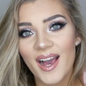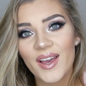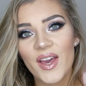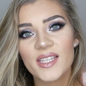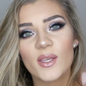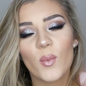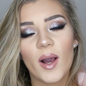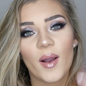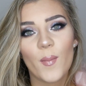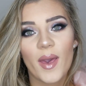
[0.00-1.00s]
Hi guys and
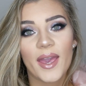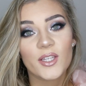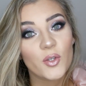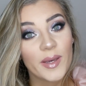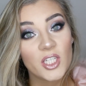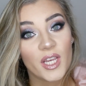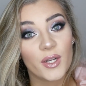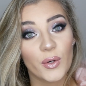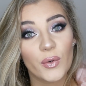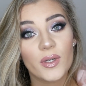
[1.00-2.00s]
welcome back to my
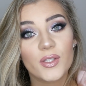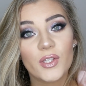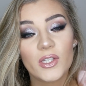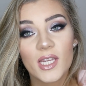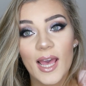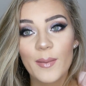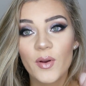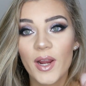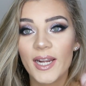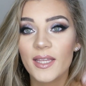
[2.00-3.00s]
channel. So today I'm
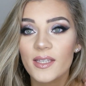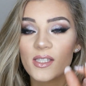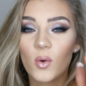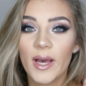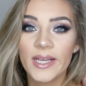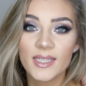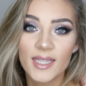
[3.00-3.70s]
creating this quite